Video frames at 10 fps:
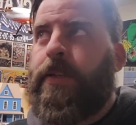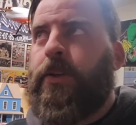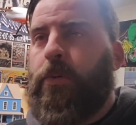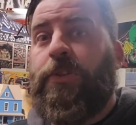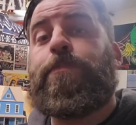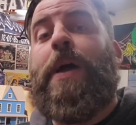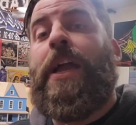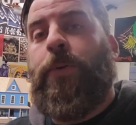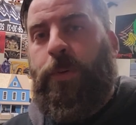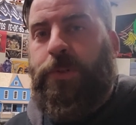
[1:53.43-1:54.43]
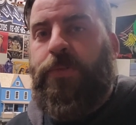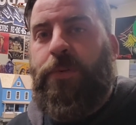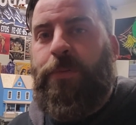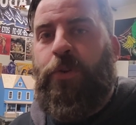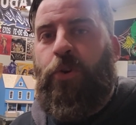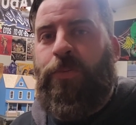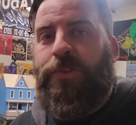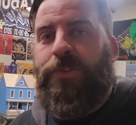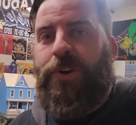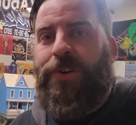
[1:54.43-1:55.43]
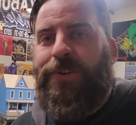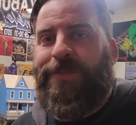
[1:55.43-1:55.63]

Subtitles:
almost backwards from a normal starter.